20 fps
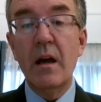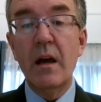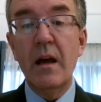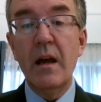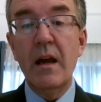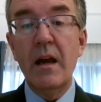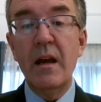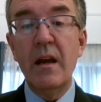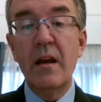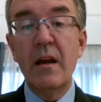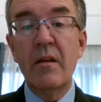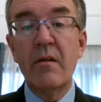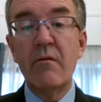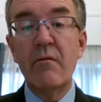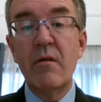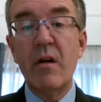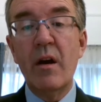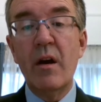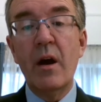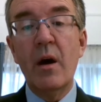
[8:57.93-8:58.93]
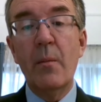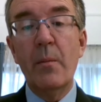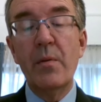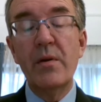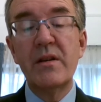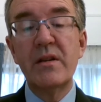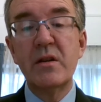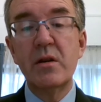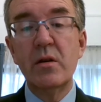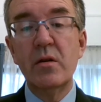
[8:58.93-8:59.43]
in the run-up
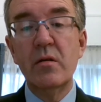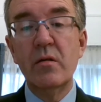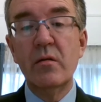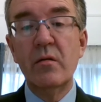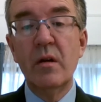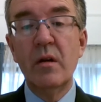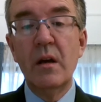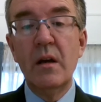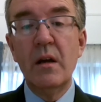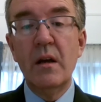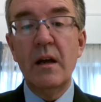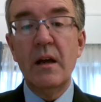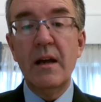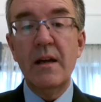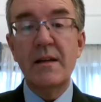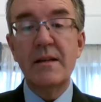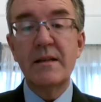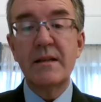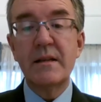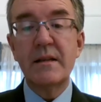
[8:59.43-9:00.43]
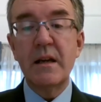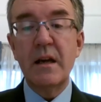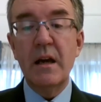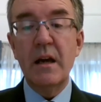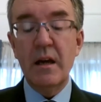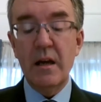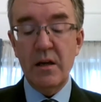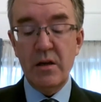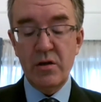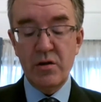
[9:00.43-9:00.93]
to its
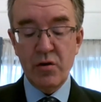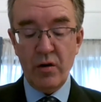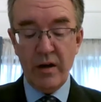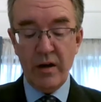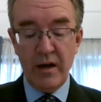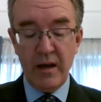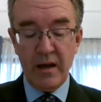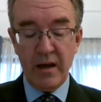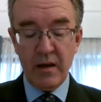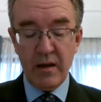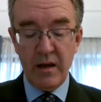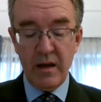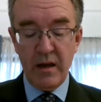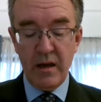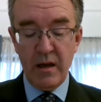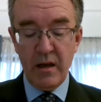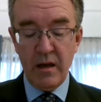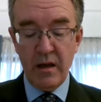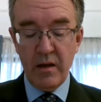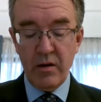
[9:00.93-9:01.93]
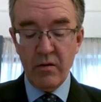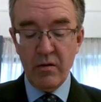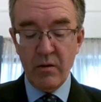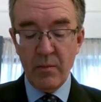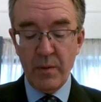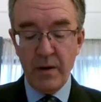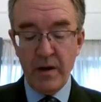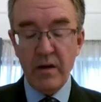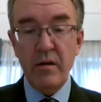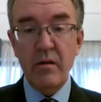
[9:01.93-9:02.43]
joining the
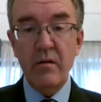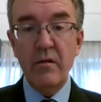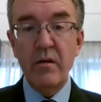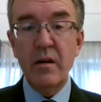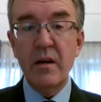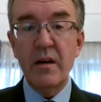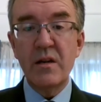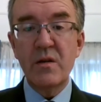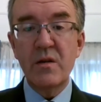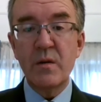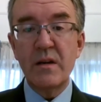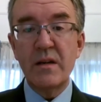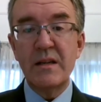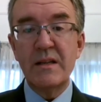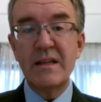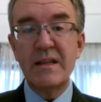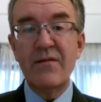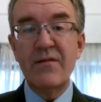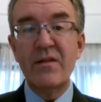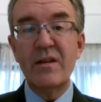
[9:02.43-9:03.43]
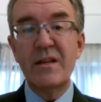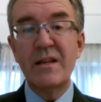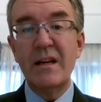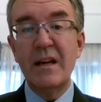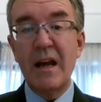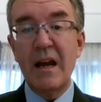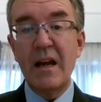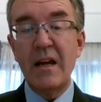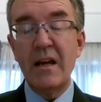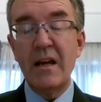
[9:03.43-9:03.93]
European Union in 2017 and